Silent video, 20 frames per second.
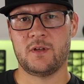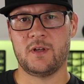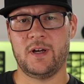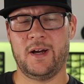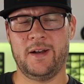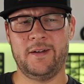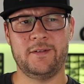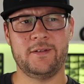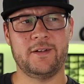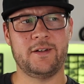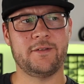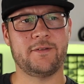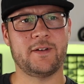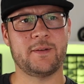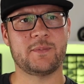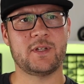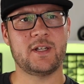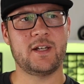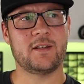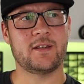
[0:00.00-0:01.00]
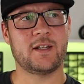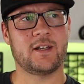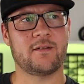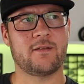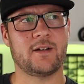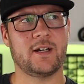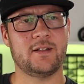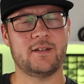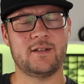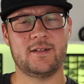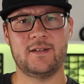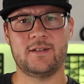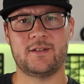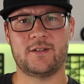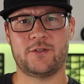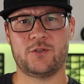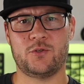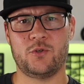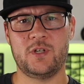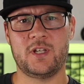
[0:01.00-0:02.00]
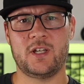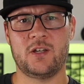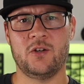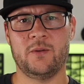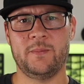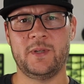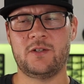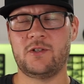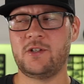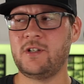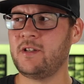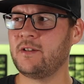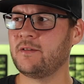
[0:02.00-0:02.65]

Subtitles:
I don't know if I'm saying that right. Is it stoichiometry?